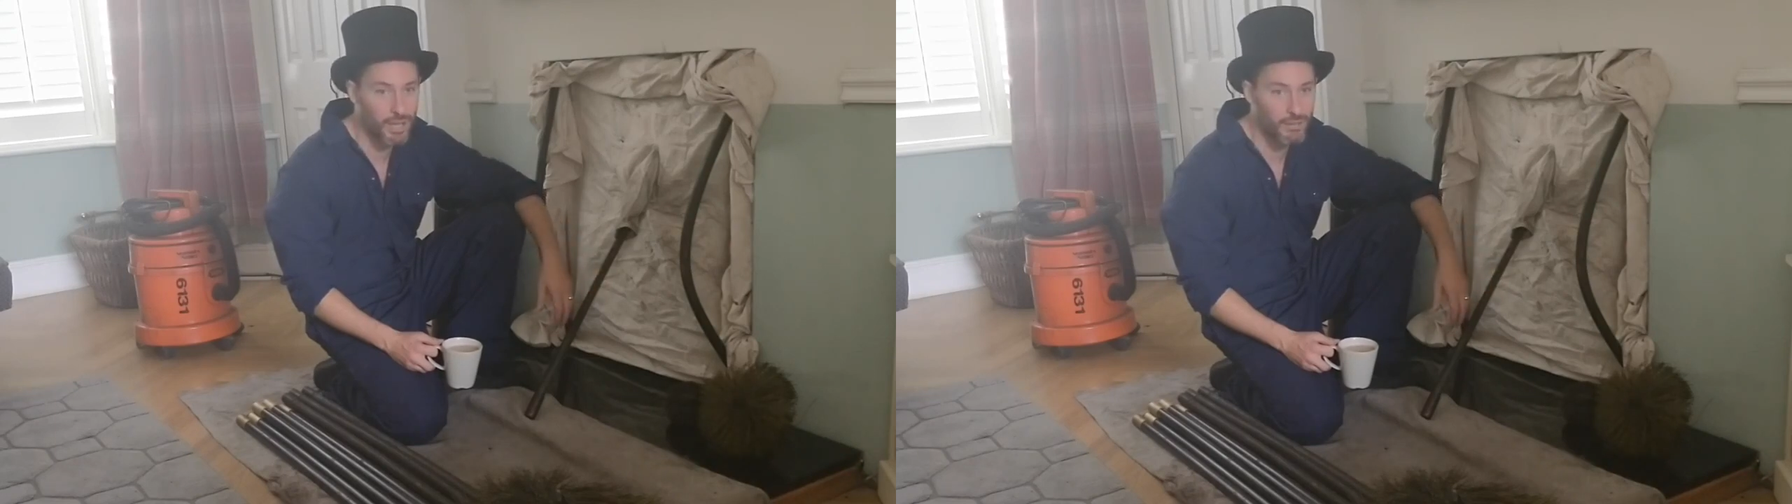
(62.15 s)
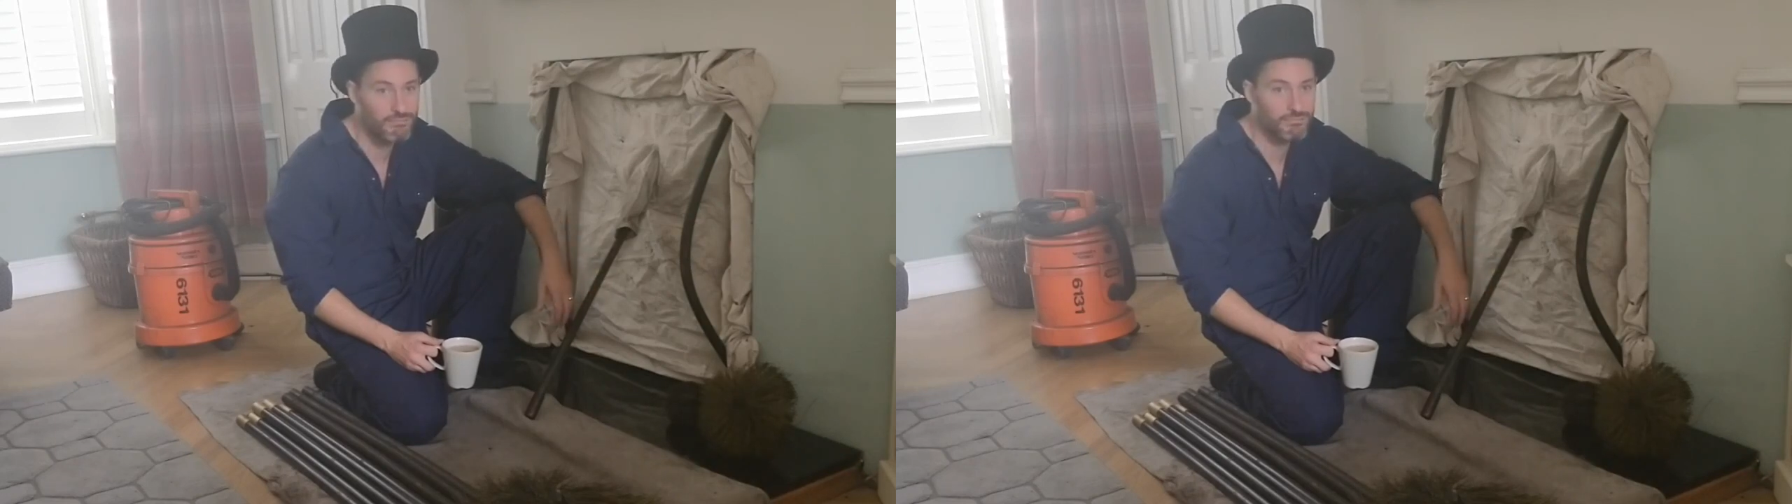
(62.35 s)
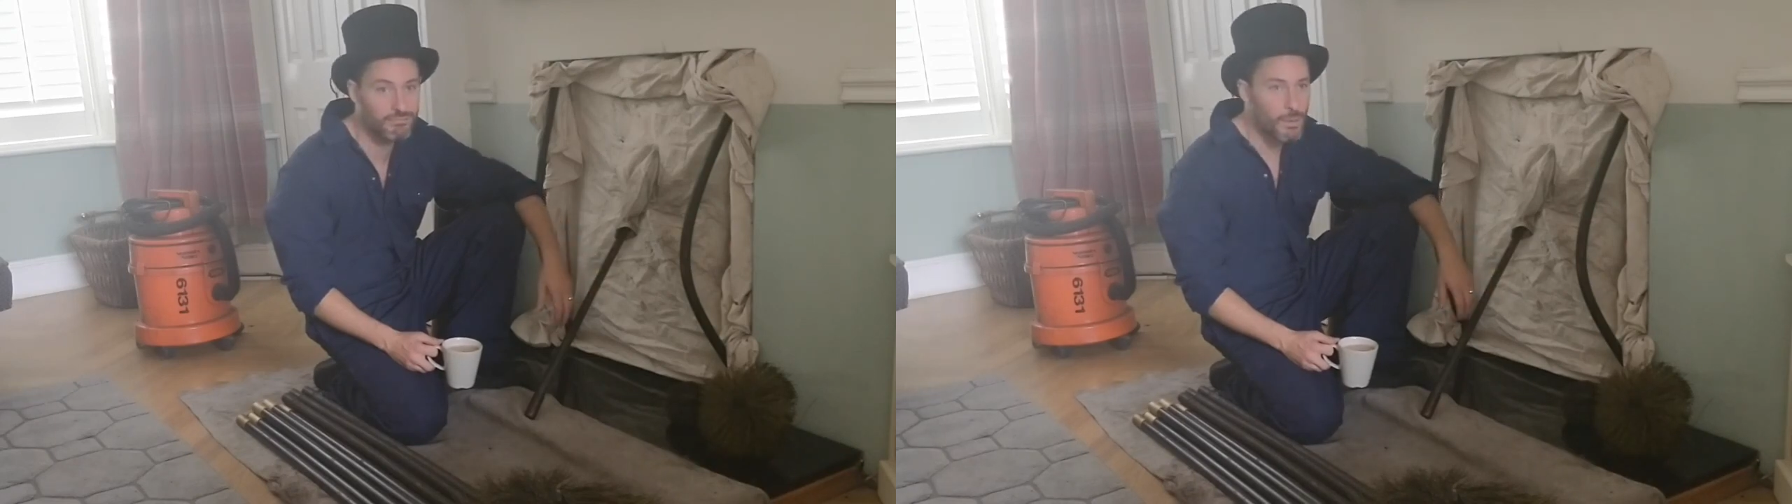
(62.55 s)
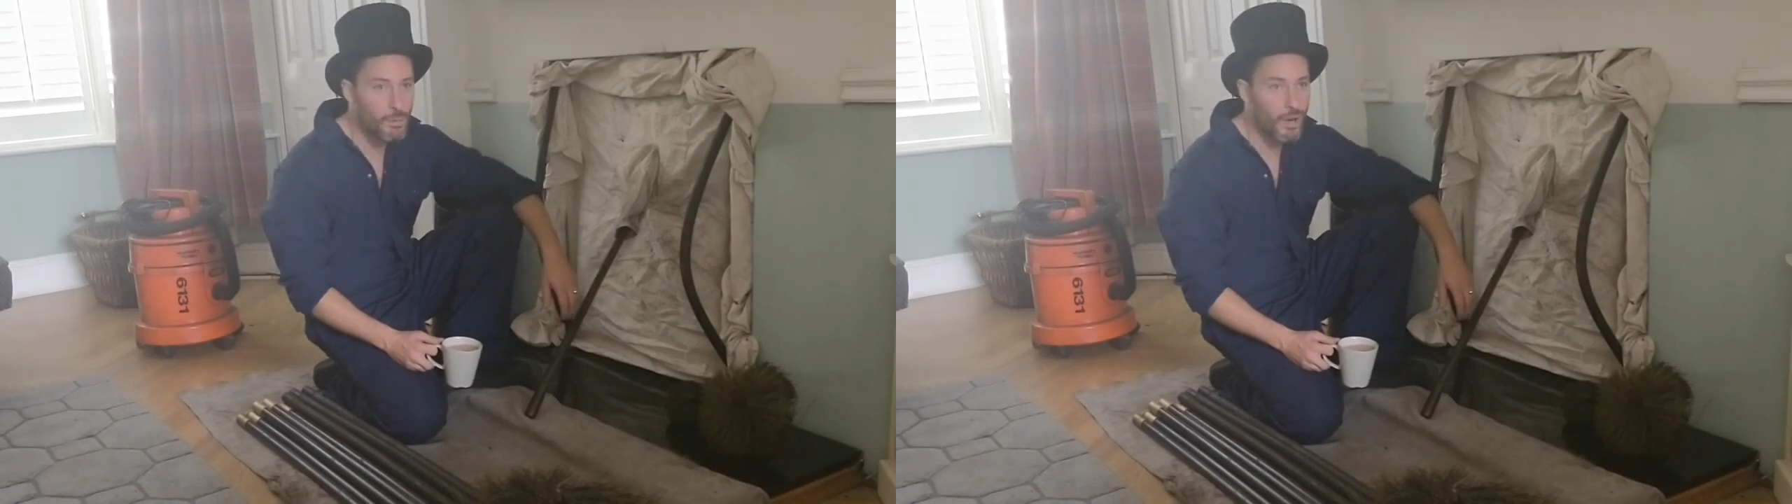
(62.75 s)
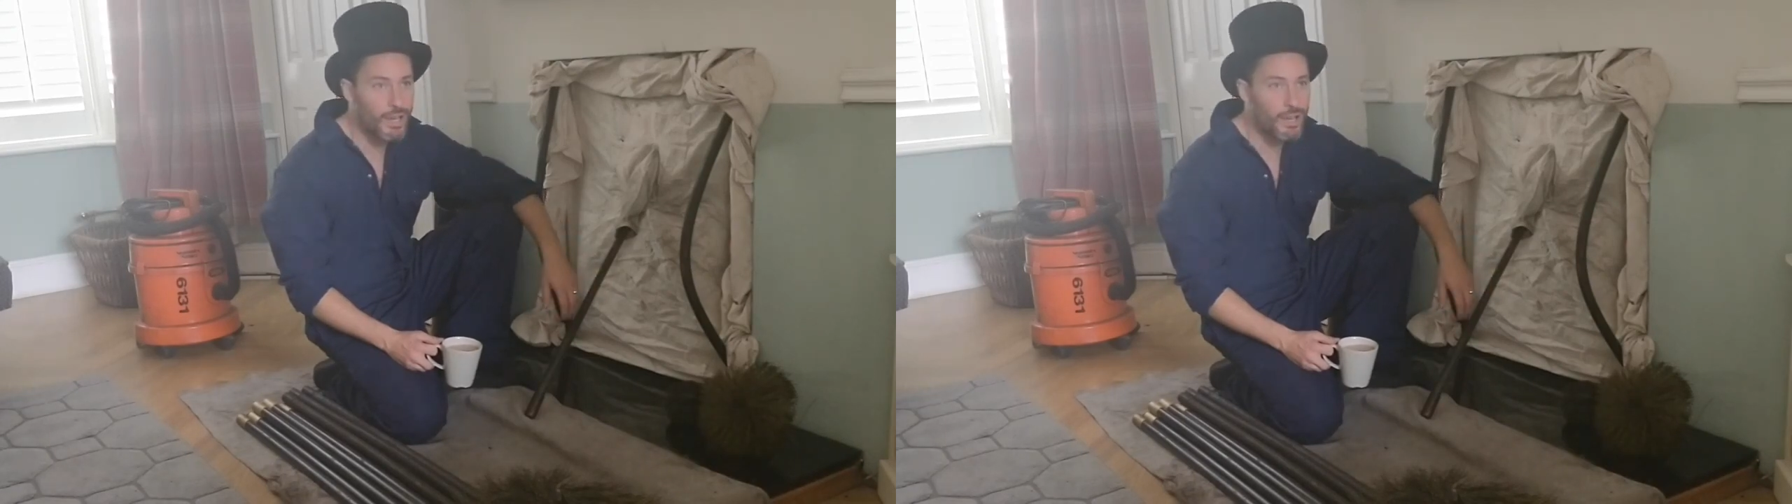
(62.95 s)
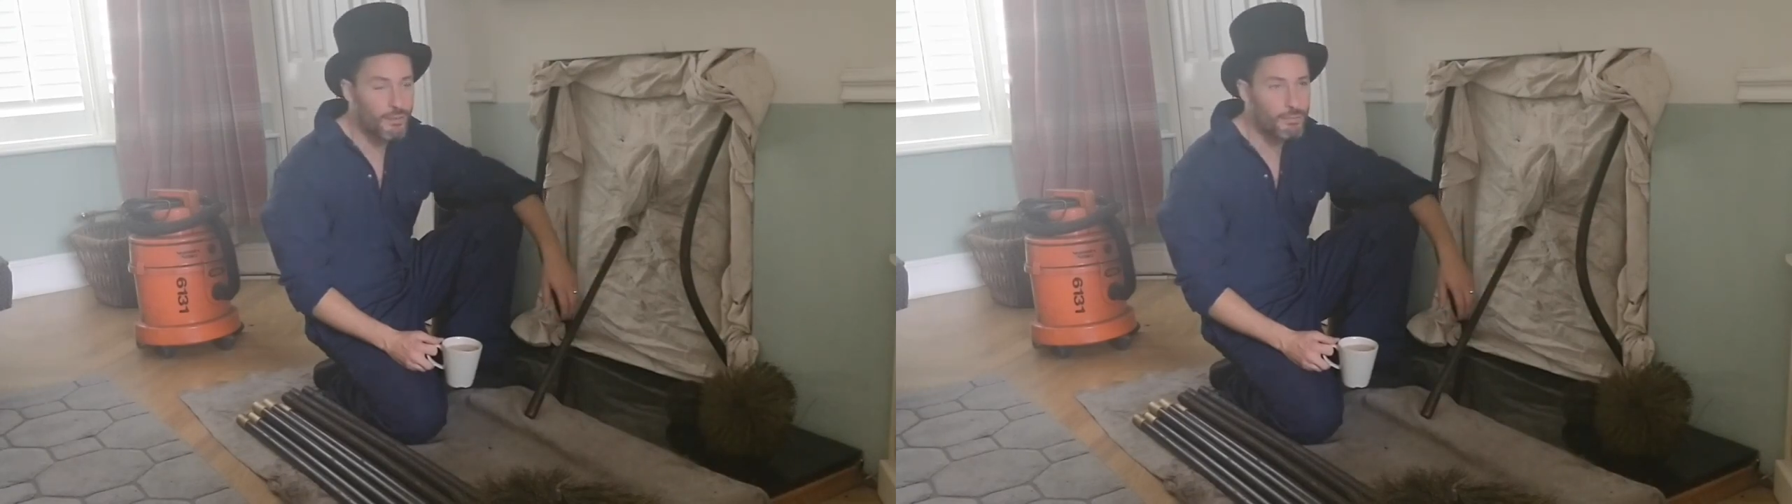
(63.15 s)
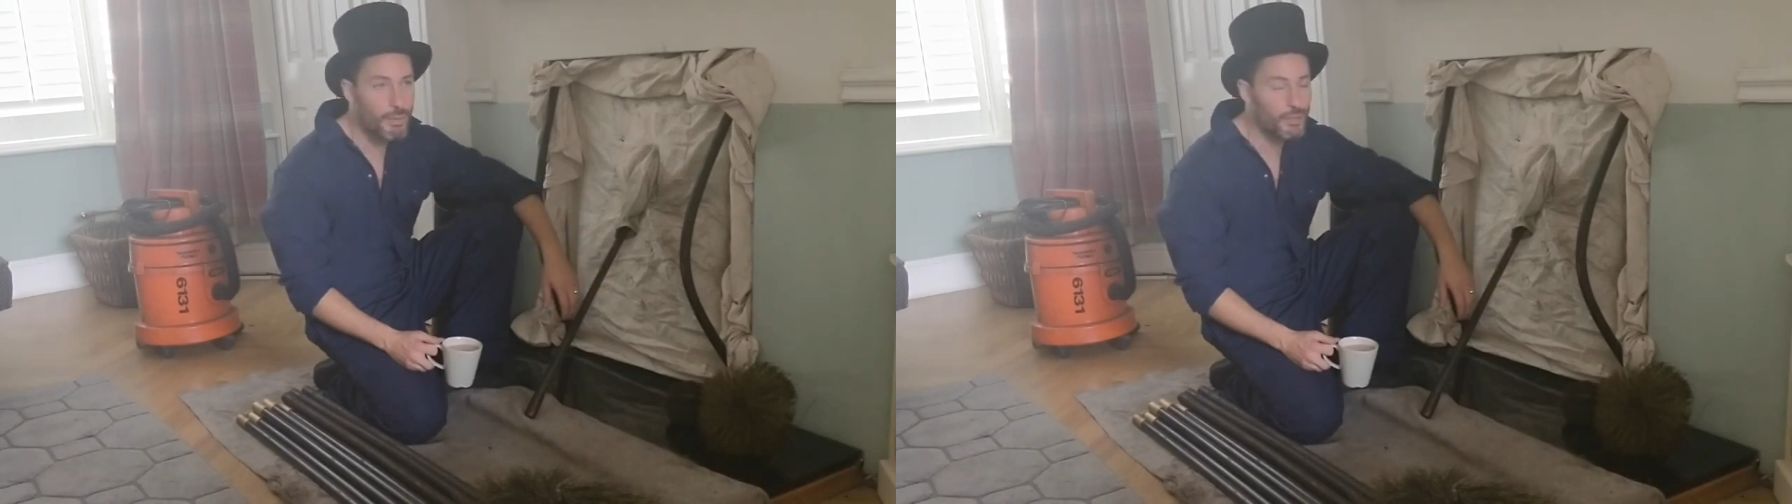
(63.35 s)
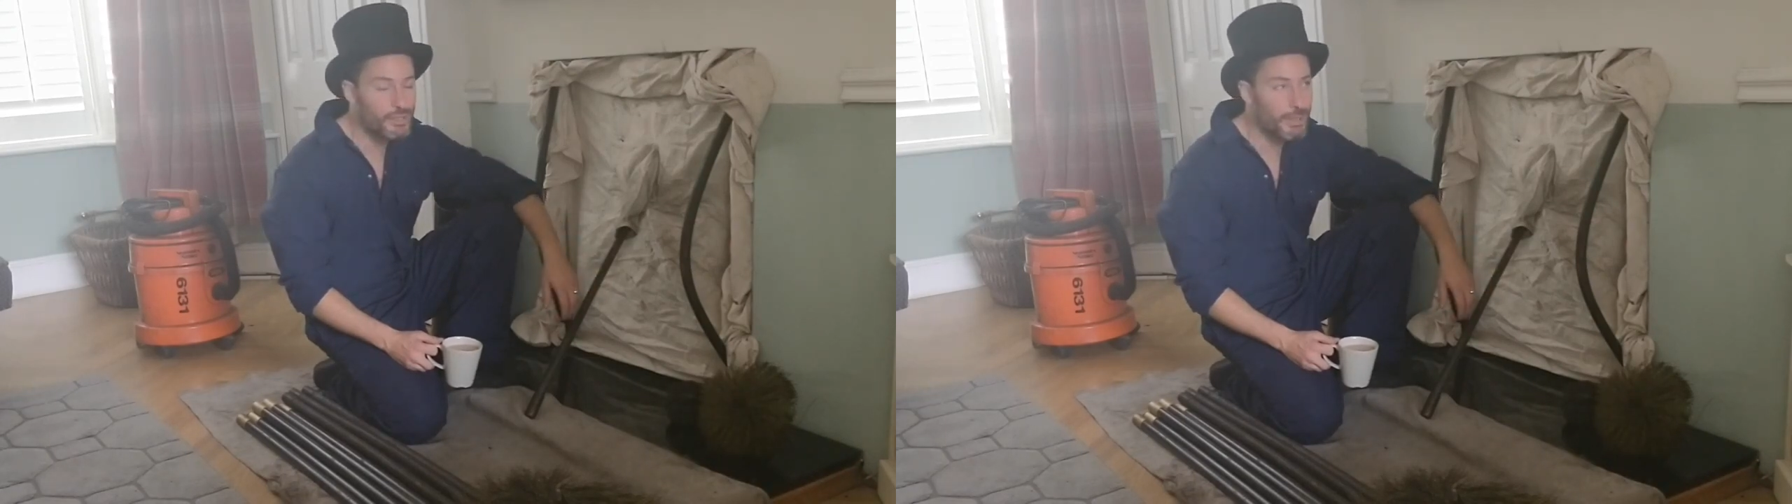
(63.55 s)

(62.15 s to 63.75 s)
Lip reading: again. What I love most